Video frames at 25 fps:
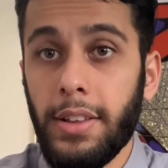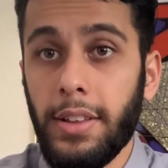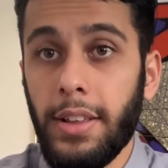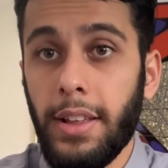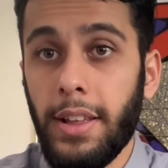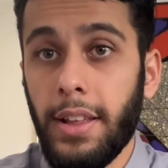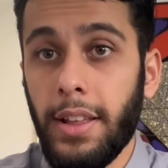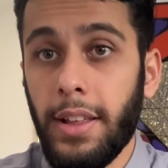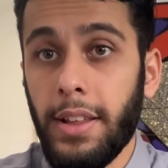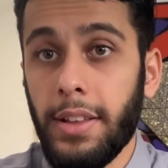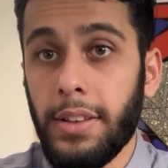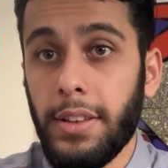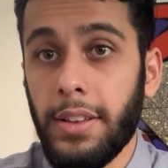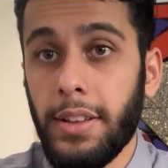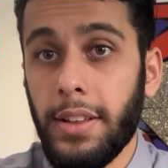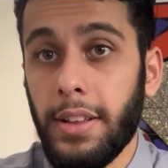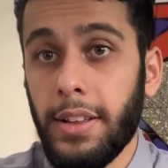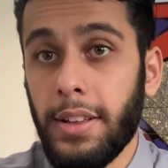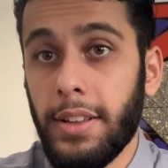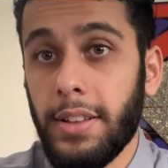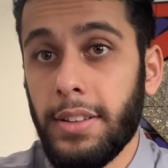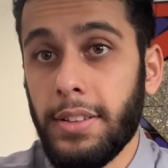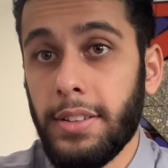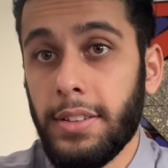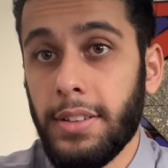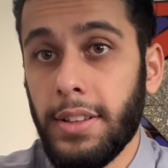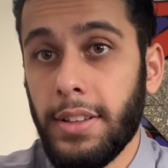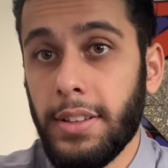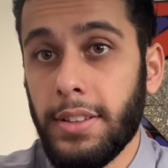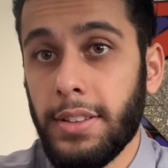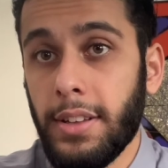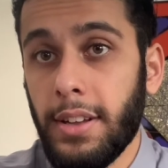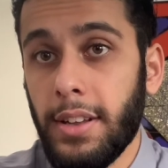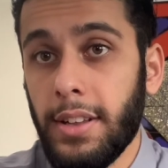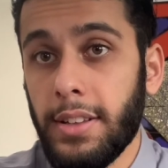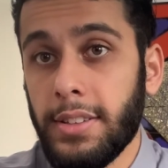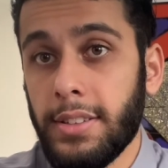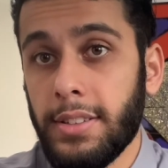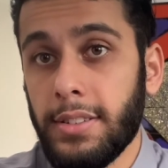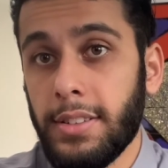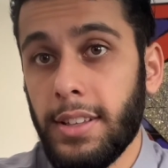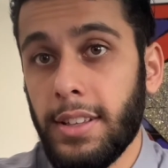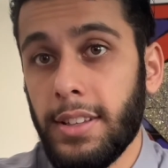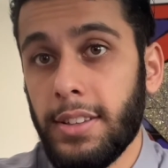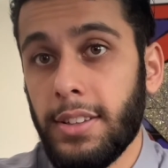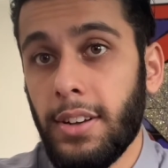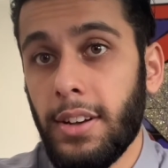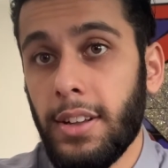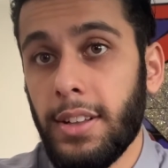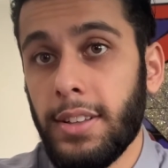And they
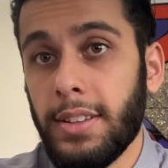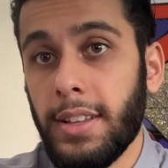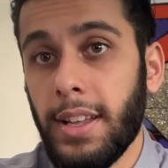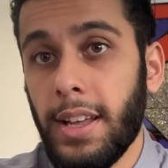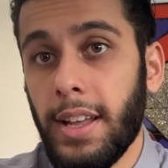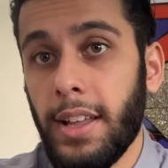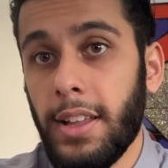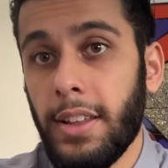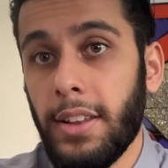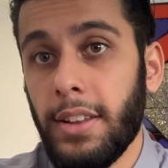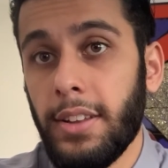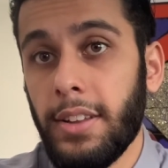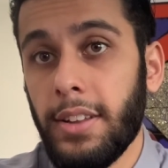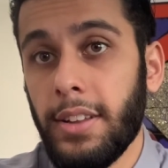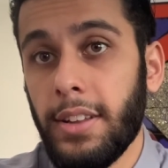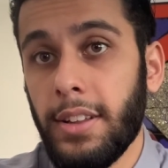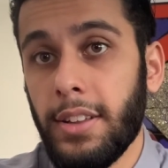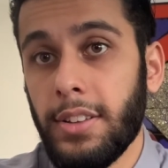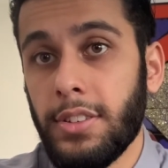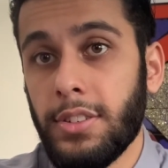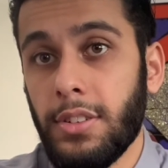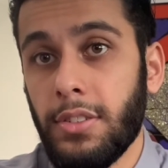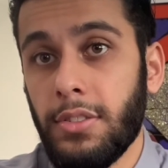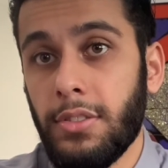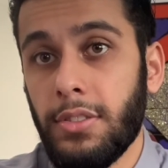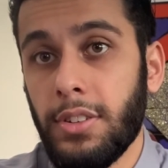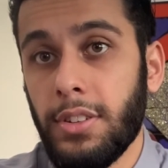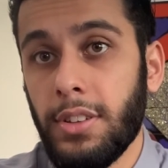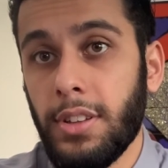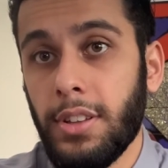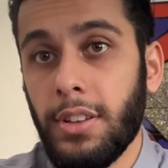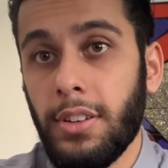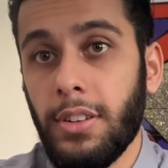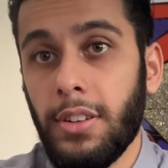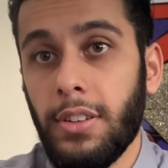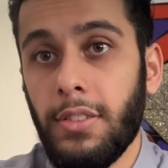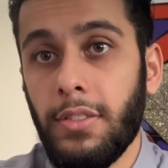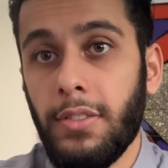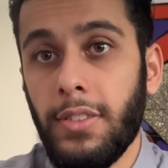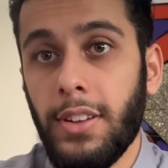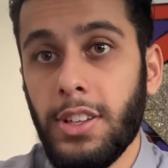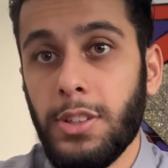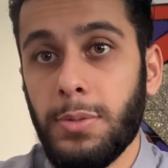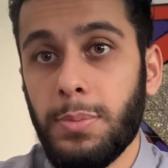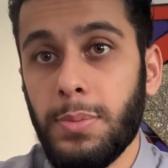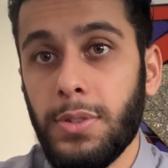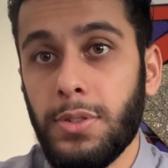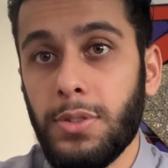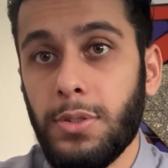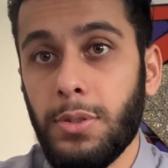thought that it's a really good
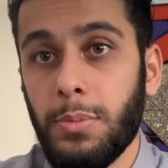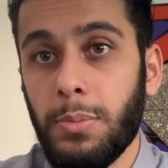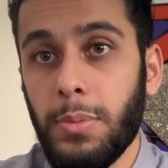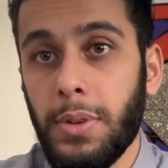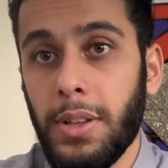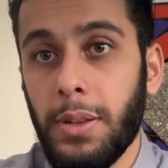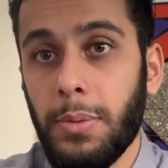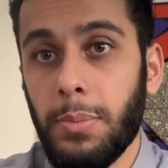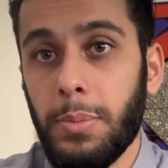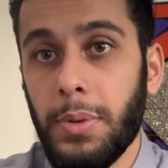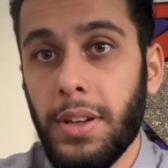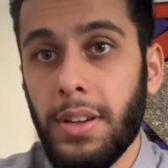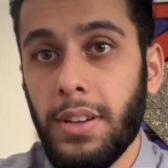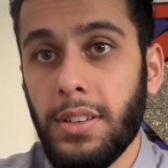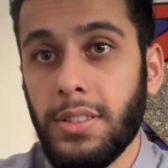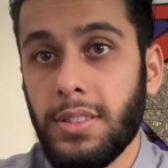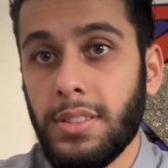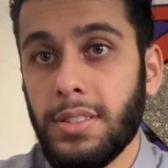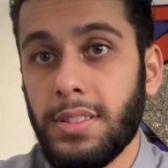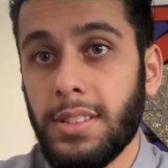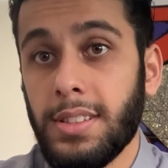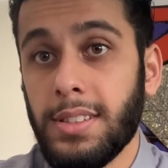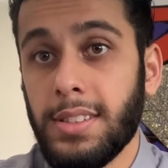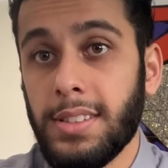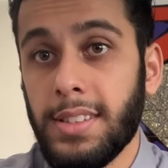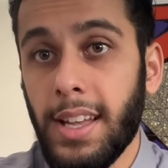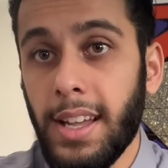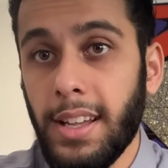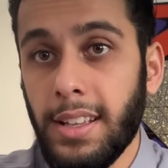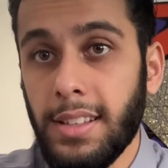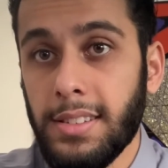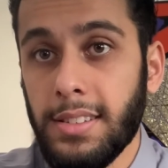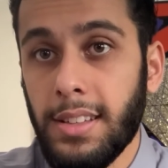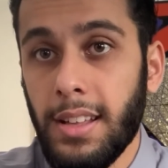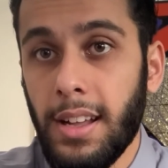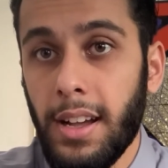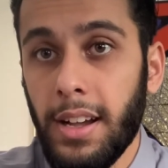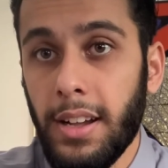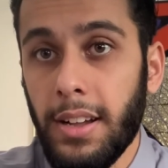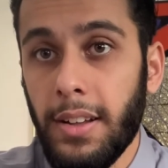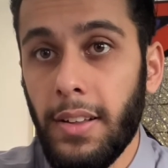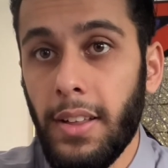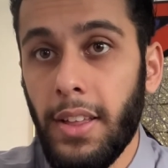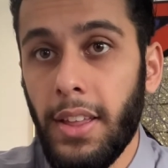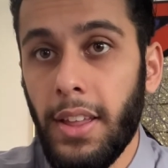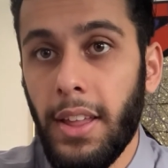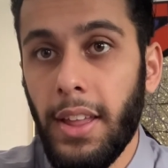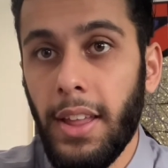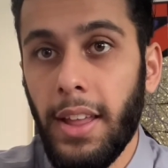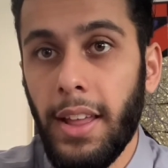investment to make because it's a tech stock
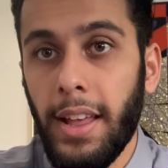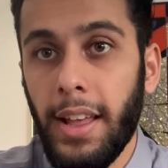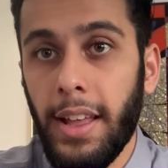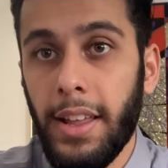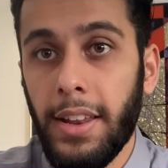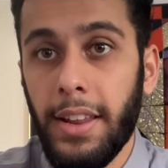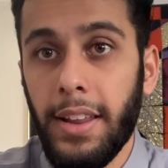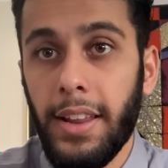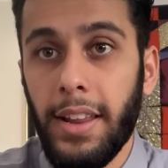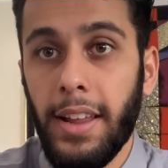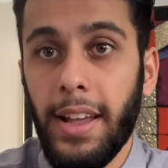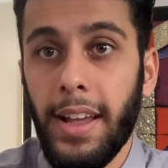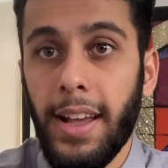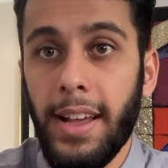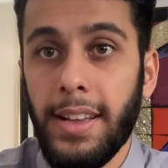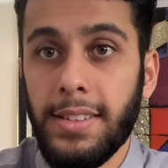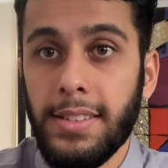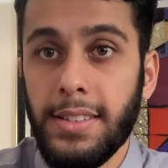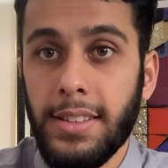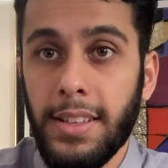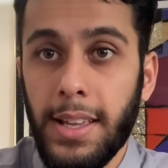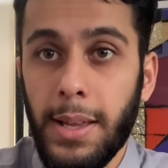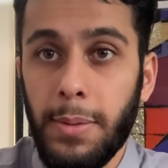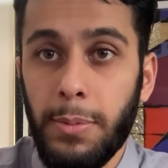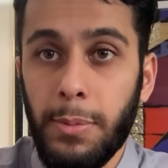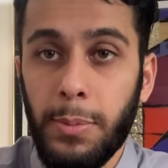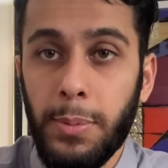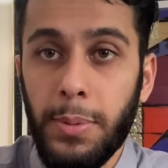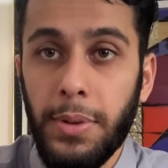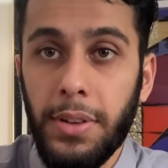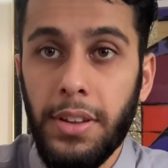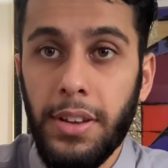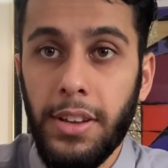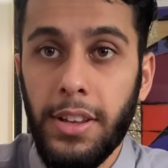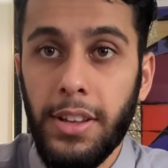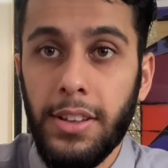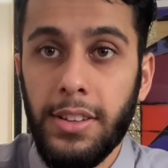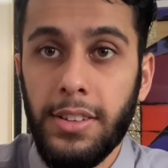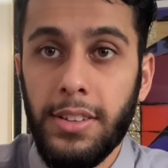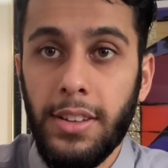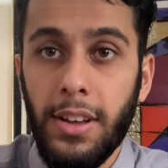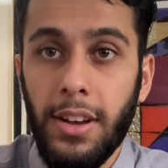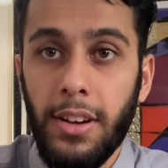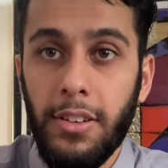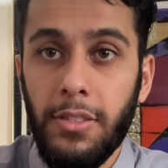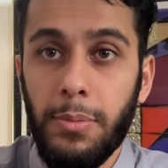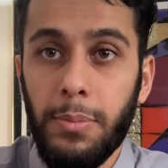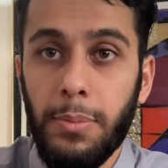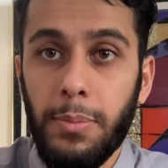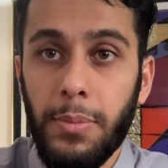and it has the capabilities
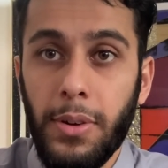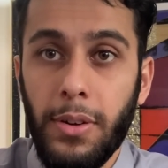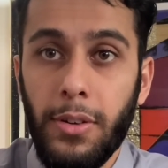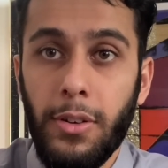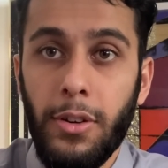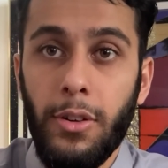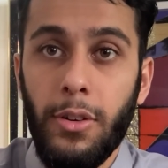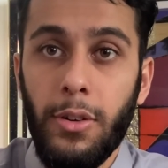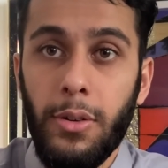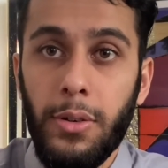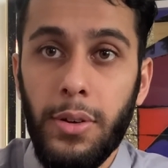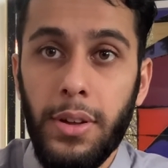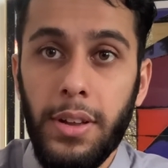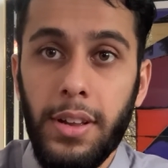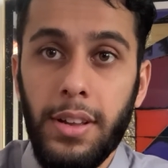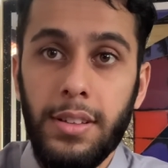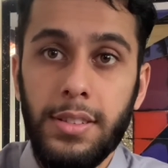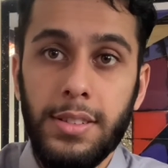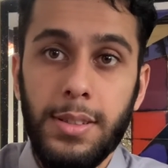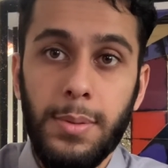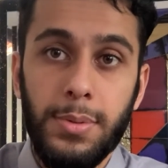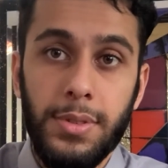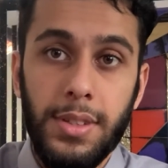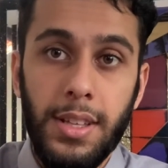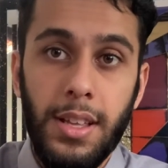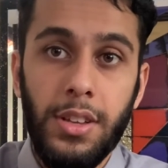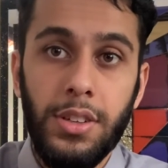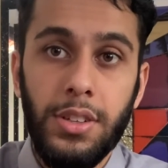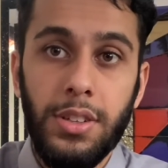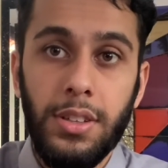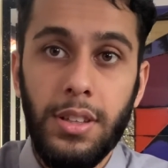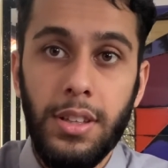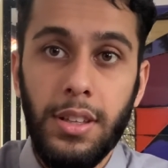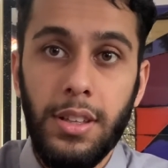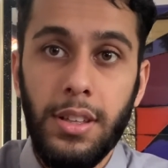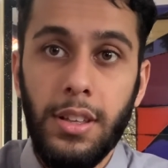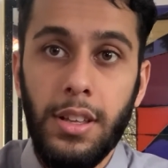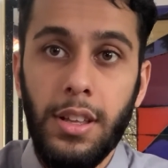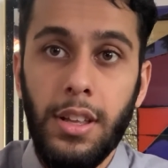of growing substantially.